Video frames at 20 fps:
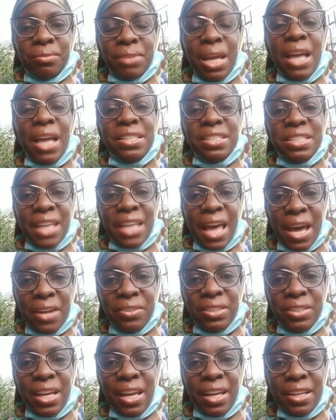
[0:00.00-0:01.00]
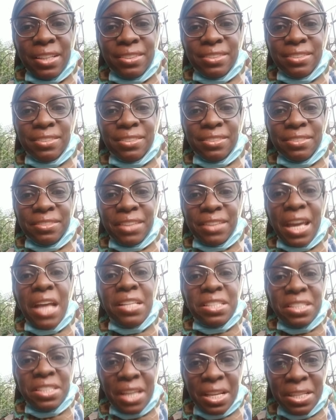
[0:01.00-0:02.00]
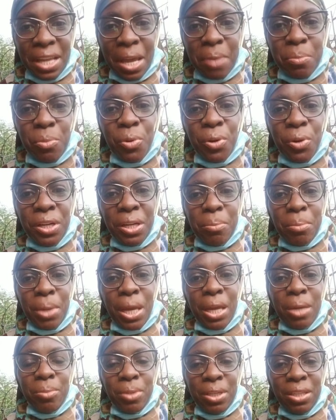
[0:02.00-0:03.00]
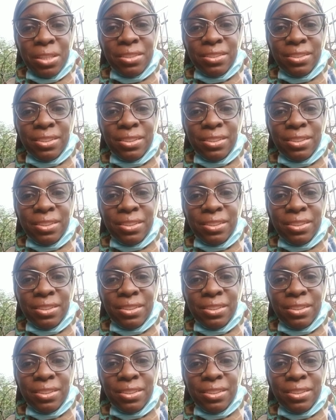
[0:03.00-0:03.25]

and Saturday and Sunday morning maybe,